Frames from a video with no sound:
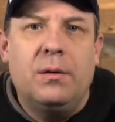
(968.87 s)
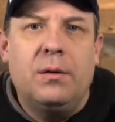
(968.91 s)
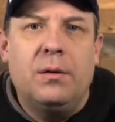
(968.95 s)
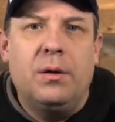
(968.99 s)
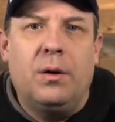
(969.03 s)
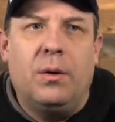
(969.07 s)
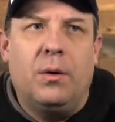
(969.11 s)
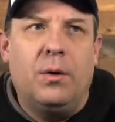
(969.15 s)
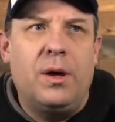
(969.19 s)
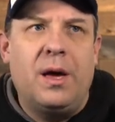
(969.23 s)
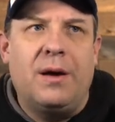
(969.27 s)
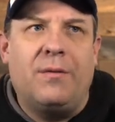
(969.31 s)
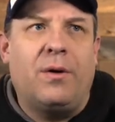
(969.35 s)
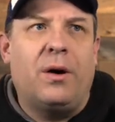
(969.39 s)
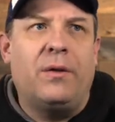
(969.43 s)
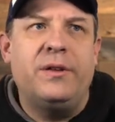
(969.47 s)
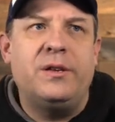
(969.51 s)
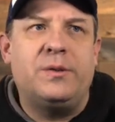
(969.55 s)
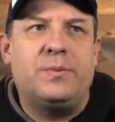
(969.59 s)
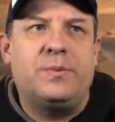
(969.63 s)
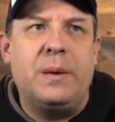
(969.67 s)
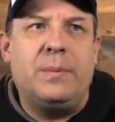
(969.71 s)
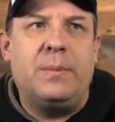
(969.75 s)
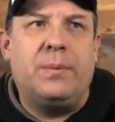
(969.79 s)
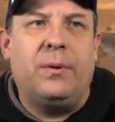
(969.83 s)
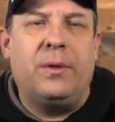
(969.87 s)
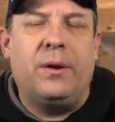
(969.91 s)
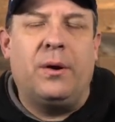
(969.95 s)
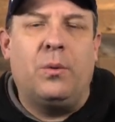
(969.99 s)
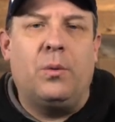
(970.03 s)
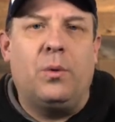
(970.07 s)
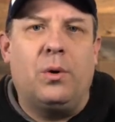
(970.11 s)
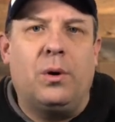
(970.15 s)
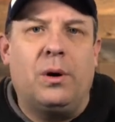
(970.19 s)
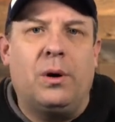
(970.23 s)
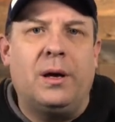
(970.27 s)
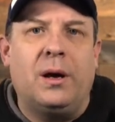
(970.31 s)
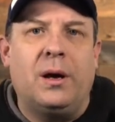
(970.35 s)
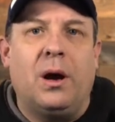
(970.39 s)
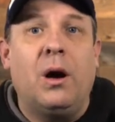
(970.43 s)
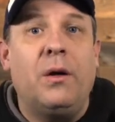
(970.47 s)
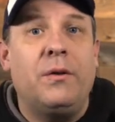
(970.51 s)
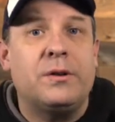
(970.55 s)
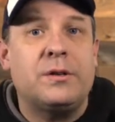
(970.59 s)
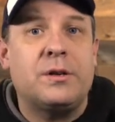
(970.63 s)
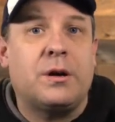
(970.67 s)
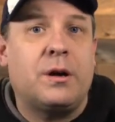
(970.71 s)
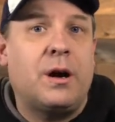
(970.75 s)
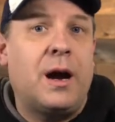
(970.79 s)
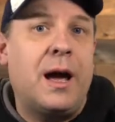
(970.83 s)
You know, you have all these people that are warning,
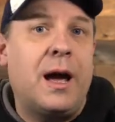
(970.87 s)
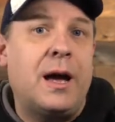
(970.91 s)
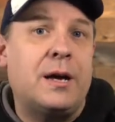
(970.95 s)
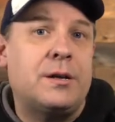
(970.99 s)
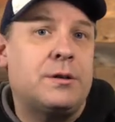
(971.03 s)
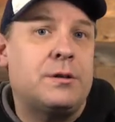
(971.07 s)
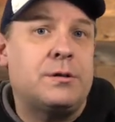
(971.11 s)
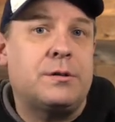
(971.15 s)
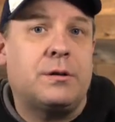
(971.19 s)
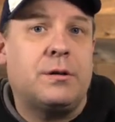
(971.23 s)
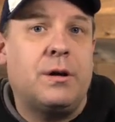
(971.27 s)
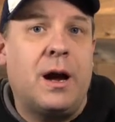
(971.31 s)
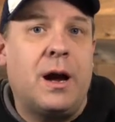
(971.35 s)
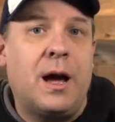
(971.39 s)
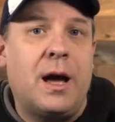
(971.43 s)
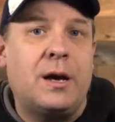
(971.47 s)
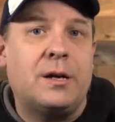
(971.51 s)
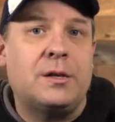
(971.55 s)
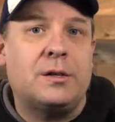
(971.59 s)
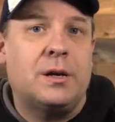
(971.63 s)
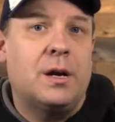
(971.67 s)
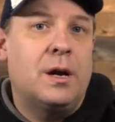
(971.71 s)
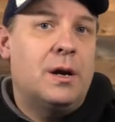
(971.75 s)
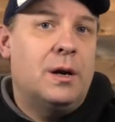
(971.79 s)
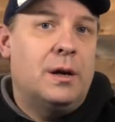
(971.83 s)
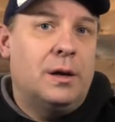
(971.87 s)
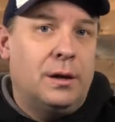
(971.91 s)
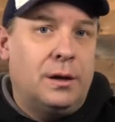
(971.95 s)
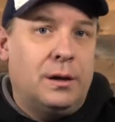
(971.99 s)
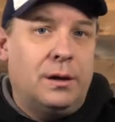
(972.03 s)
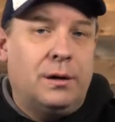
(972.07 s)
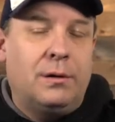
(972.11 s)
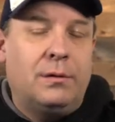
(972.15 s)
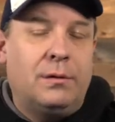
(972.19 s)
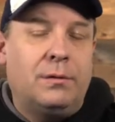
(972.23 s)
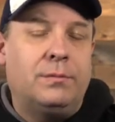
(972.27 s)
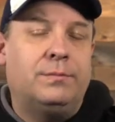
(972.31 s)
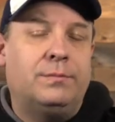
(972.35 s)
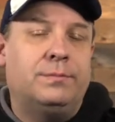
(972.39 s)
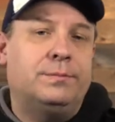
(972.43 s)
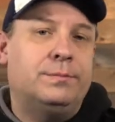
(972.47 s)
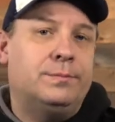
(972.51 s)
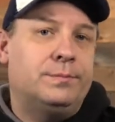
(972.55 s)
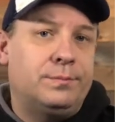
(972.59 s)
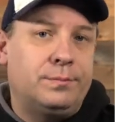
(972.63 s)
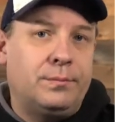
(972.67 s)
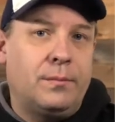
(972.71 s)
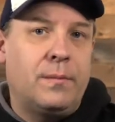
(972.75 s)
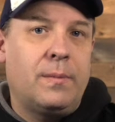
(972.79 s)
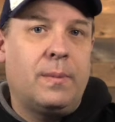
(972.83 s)
oh, there's a crash. You know,
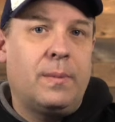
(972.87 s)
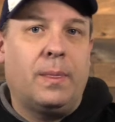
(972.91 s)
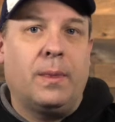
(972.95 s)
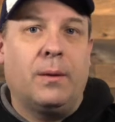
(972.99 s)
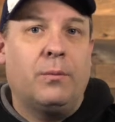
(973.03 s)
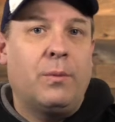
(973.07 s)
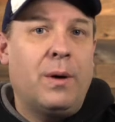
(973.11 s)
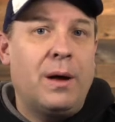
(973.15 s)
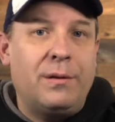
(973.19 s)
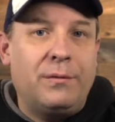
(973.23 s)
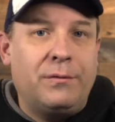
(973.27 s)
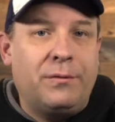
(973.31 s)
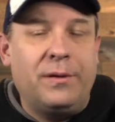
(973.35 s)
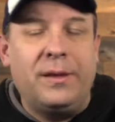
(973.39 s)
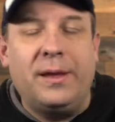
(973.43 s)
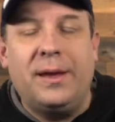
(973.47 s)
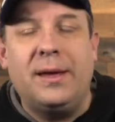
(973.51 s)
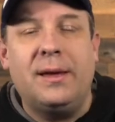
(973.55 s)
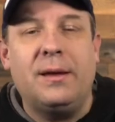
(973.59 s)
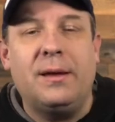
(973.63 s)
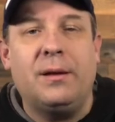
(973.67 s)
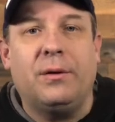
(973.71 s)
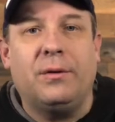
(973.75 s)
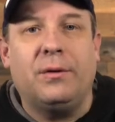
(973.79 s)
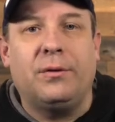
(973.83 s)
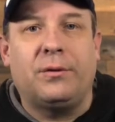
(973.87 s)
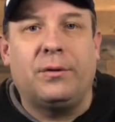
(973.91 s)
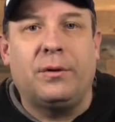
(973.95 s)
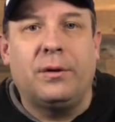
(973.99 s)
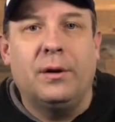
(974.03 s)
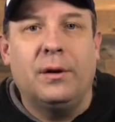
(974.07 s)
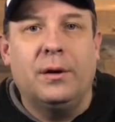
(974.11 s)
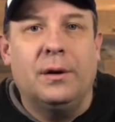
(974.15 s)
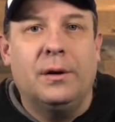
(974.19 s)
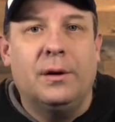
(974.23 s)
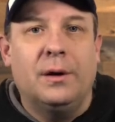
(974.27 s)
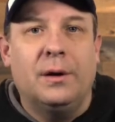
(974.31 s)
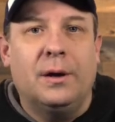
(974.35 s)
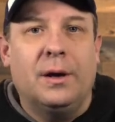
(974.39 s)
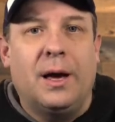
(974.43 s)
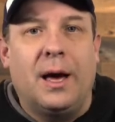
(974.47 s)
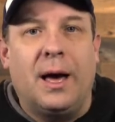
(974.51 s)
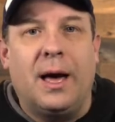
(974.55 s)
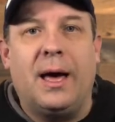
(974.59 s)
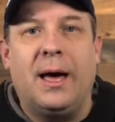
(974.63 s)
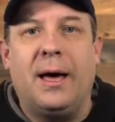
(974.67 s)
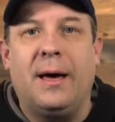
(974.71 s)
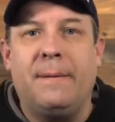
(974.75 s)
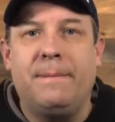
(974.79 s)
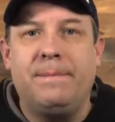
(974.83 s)
run for the hills.
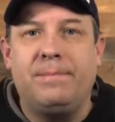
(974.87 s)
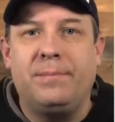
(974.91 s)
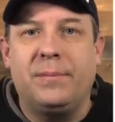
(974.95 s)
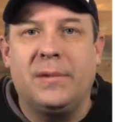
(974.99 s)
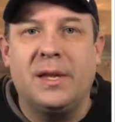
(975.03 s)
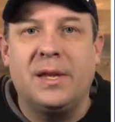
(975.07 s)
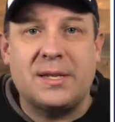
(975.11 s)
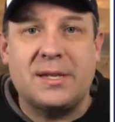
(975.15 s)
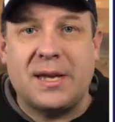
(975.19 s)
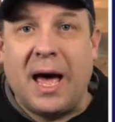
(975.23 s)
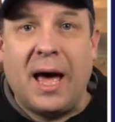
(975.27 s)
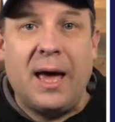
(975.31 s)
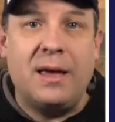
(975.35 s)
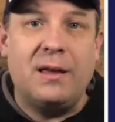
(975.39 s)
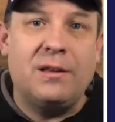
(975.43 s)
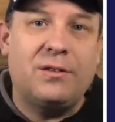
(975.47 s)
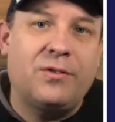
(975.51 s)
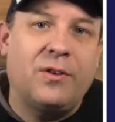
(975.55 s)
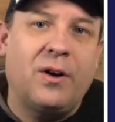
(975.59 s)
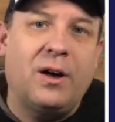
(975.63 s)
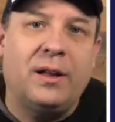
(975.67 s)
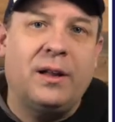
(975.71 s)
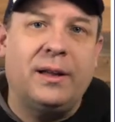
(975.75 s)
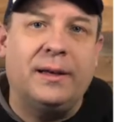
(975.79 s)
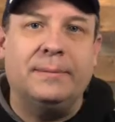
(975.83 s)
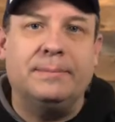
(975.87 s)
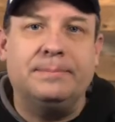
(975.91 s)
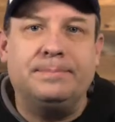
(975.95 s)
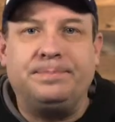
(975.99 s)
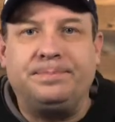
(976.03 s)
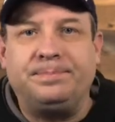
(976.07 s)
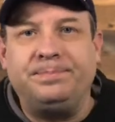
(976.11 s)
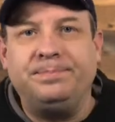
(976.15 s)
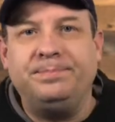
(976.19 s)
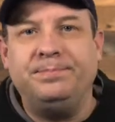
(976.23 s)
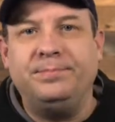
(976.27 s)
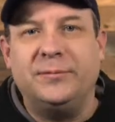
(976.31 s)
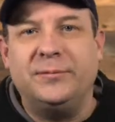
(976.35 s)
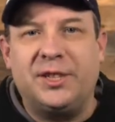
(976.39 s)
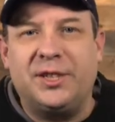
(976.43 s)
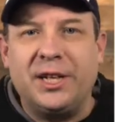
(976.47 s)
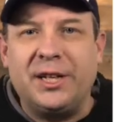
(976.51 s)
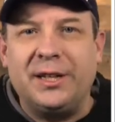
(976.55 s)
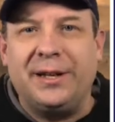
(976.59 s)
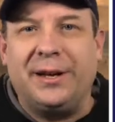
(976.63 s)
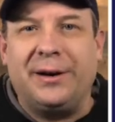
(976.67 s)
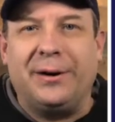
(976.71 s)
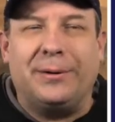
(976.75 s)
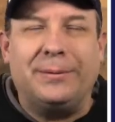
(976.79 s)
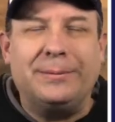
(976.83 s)
The sky is falling.
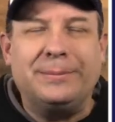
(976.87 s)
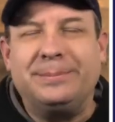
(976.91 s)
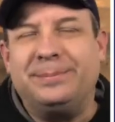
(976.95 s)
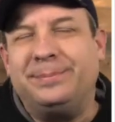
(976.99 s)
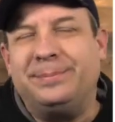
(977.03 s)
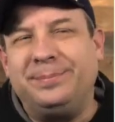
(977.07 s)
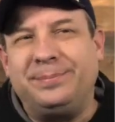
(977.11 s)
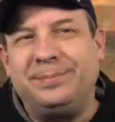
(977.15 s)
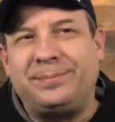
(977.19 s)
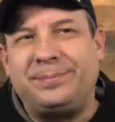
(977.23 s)
Chicken Little.